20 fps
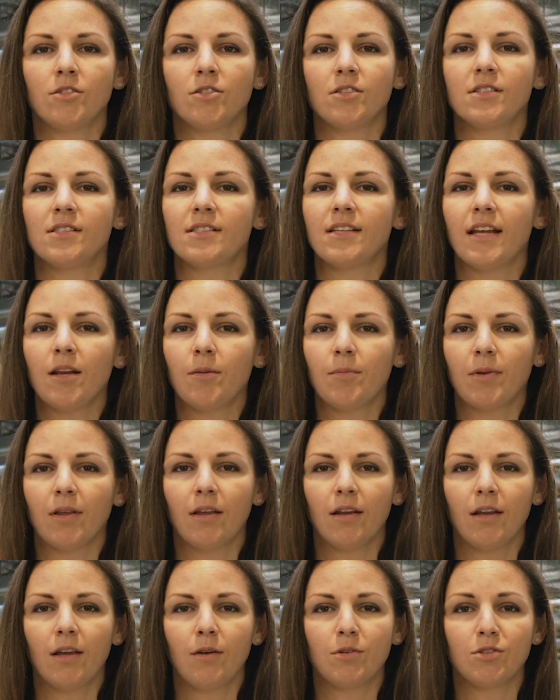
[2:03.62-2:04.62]
So
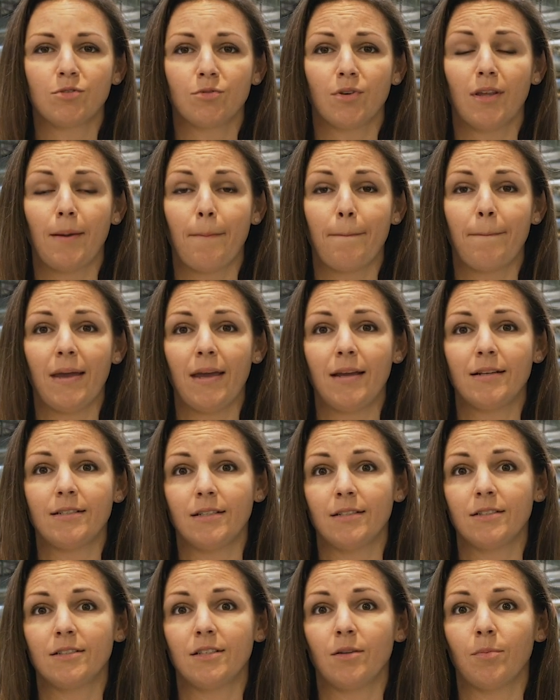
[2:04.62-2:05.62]
sustainability was really baked
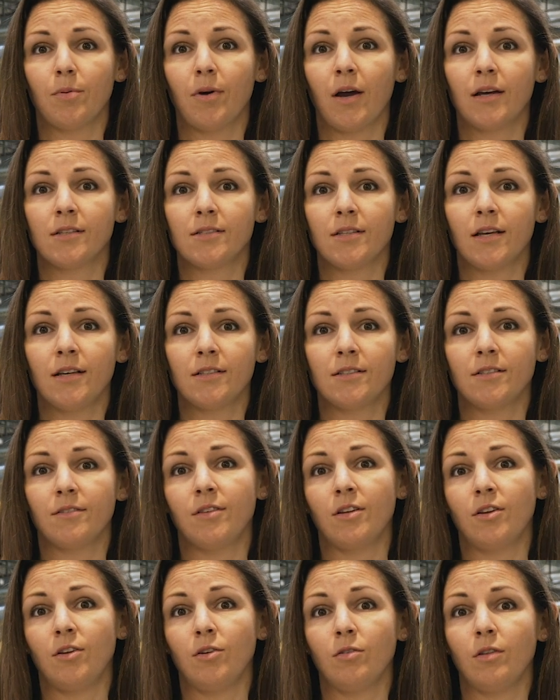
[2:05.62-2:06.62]
into the process of
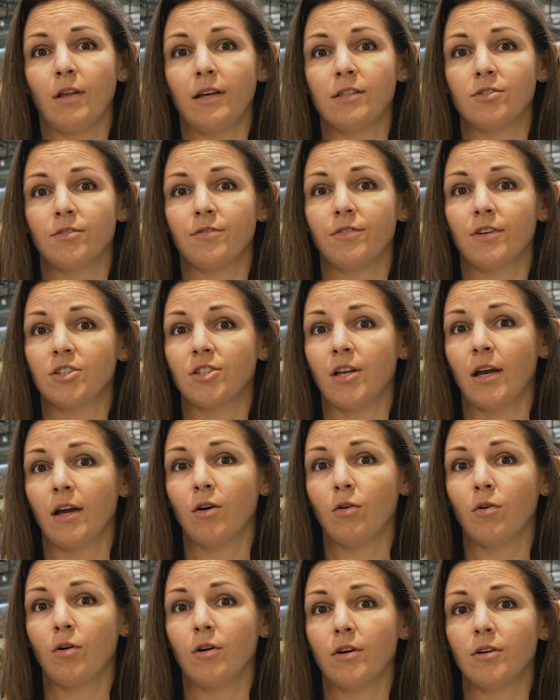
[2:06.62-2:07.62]
the new Laserfiche
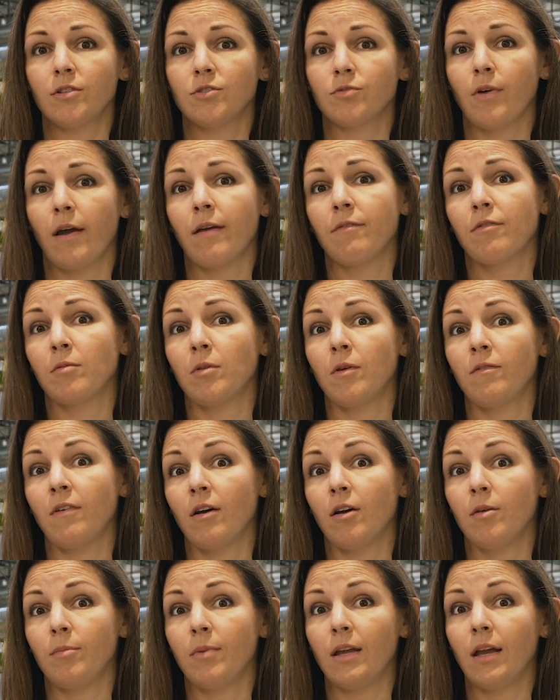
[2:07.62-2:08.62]
headquarters right from the
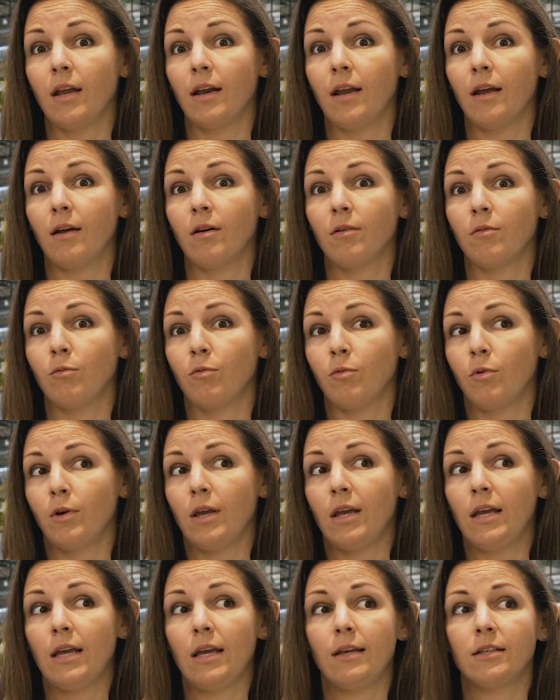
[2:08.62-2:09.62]
very beginning.
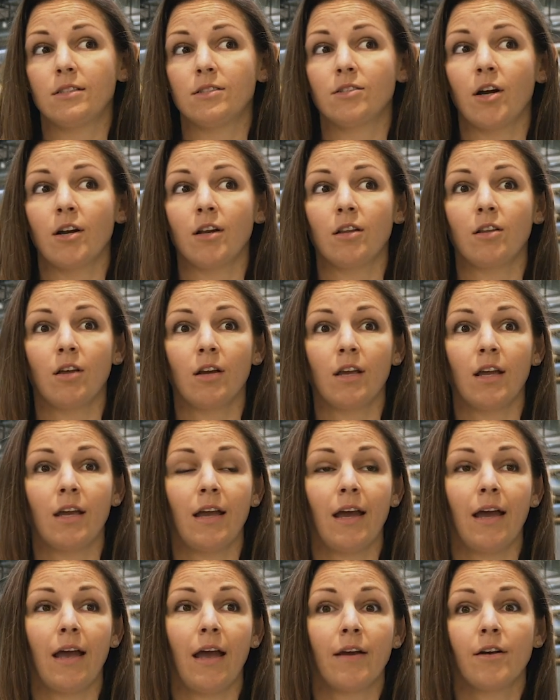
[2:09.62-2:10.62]
We started
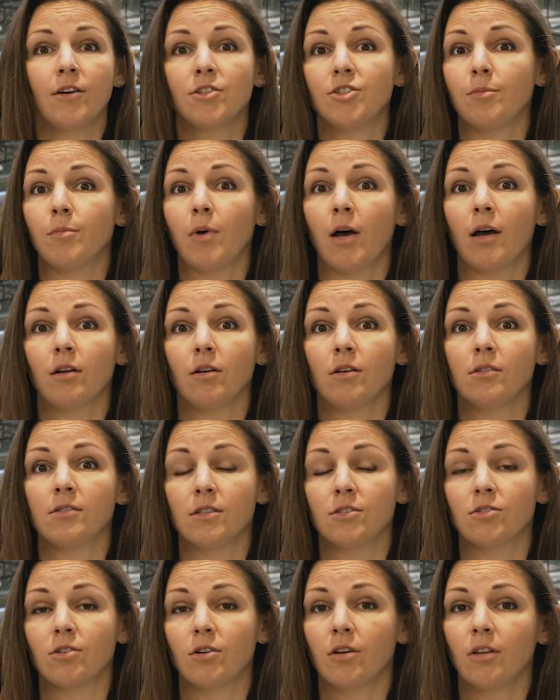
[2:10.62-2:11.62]
looking at energy models
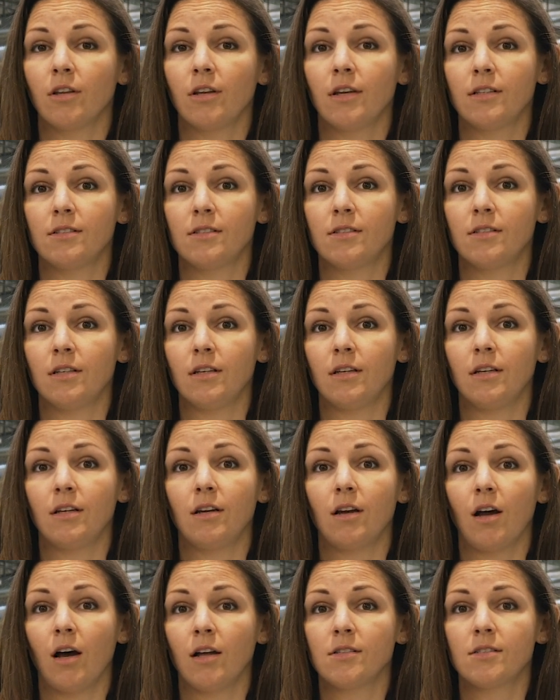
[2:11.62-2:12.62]
as early as the
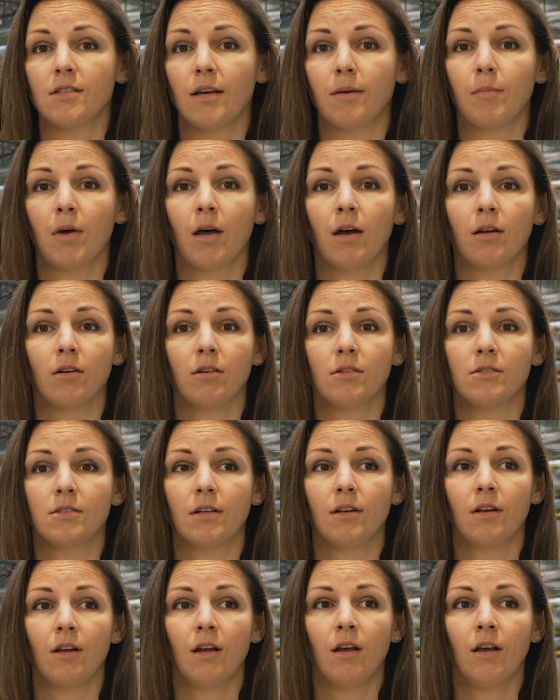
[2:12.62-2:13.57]
concept models